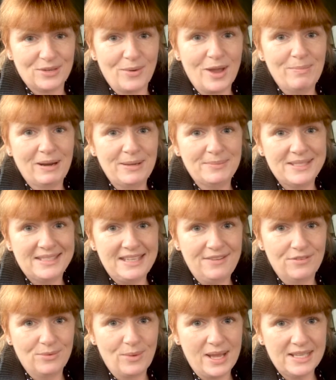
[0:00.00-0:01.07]
I blame
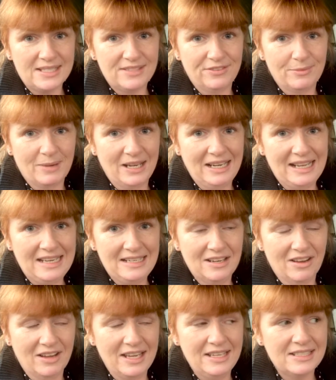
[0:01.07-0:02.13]
Stephen West for my late
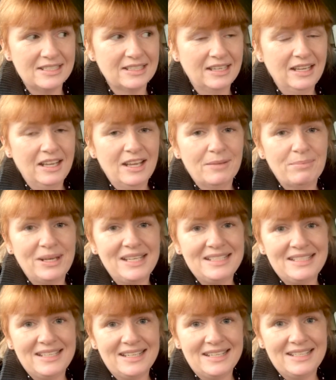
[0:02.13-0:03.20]
night. But
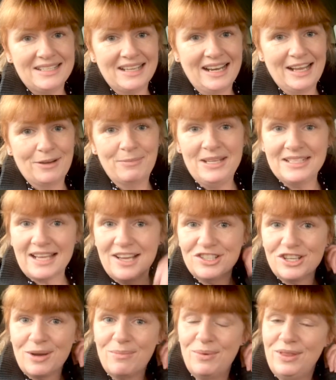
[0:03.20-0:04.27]
it did allow me to
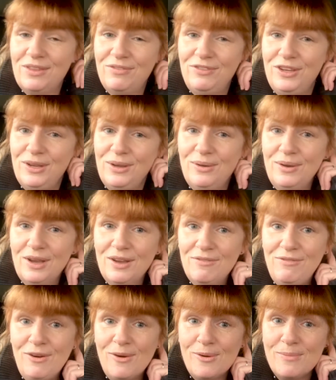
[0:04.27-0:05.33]
catch up with a few
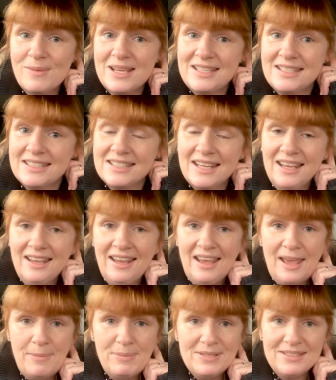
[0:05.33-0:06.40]
Vlogmas
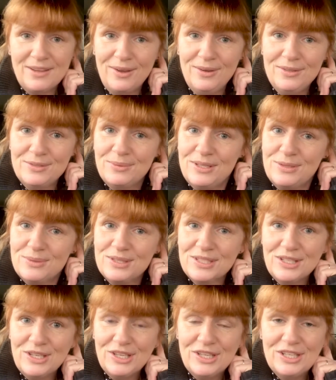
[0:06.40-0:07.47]
episodes, which was
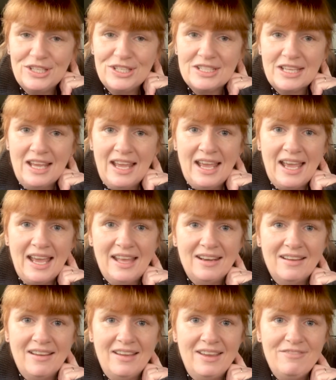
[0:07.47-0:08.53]
good. And
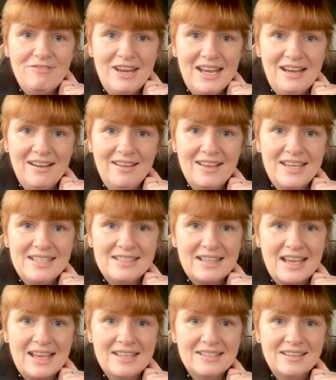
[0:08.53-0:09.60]
I realised
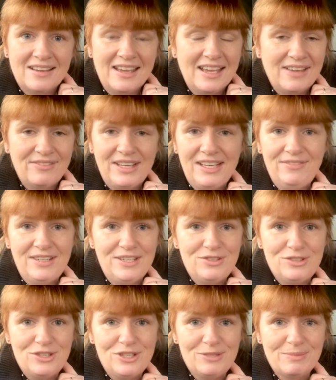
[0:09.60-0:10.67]
that I haven't even
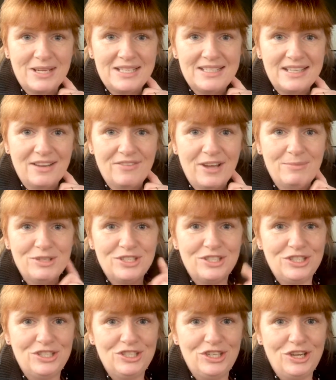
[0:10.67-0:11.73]
introduced myself. I'm just
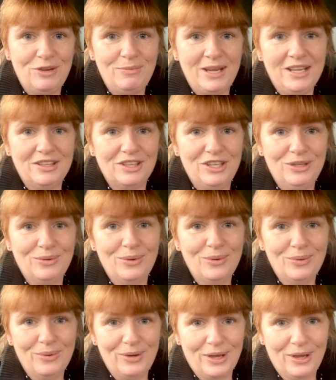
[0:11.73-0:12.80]
assuming that you
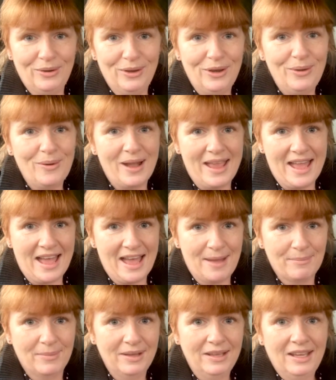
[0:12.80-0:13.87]
all know who I
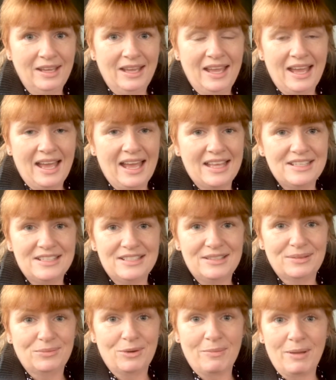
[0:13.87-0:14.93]
am and
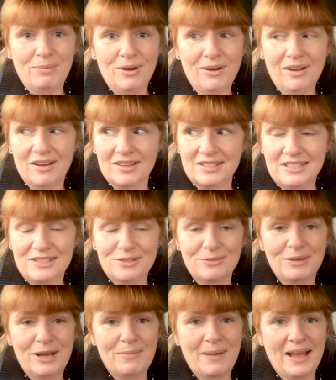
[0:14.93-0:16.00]
what my podcast is
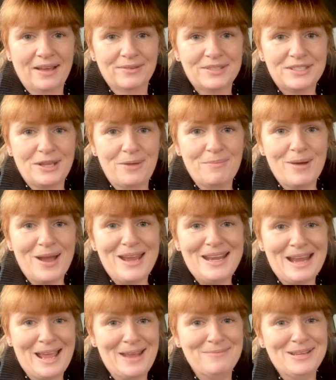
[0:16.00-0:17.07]
normally about. So my
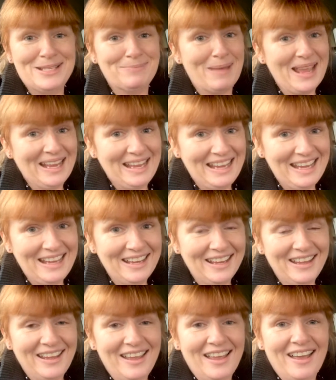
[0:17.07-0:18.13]
name is Becky.
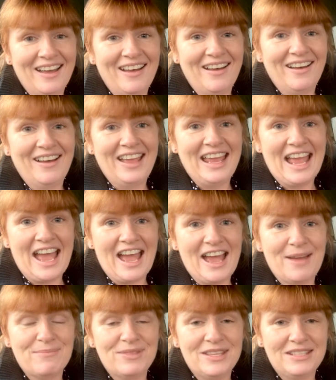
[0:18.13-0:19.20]
I
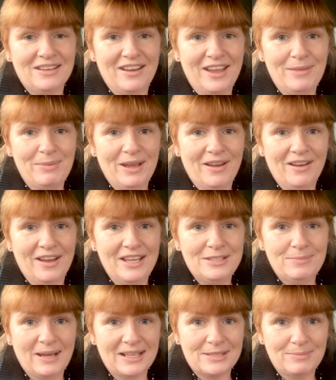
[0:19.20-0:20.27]
am the dyer
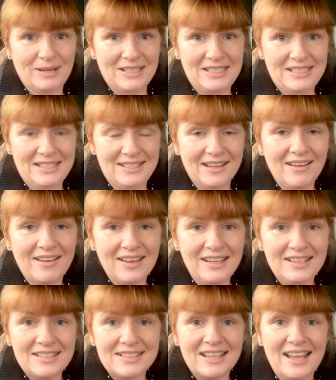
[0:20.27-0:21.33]
behind Back to Blighty
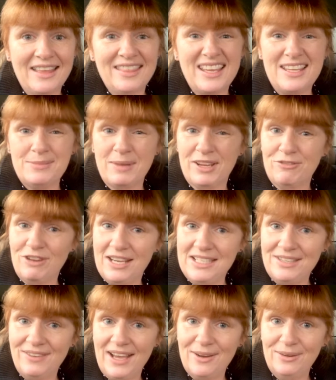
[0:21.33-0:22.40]
Designs. That is my
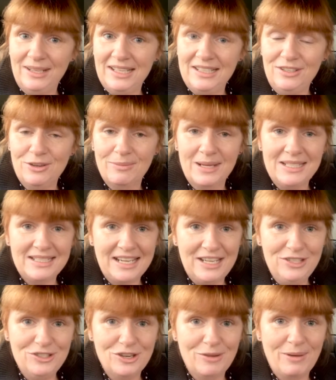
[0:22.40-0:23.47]
creative outlet, not my
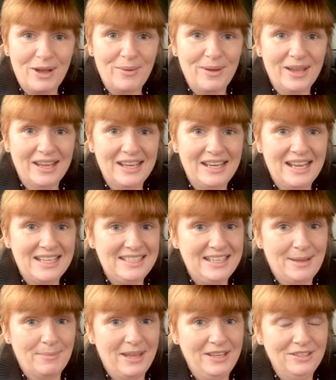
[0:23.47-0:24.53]
day job. I work in
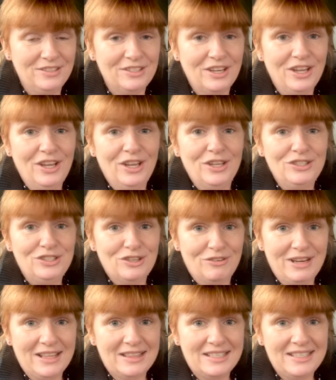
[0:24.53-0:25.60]
SEMH
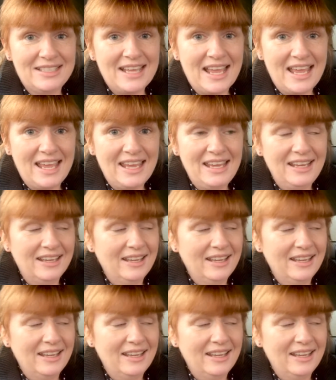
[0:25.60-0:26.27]
during the day.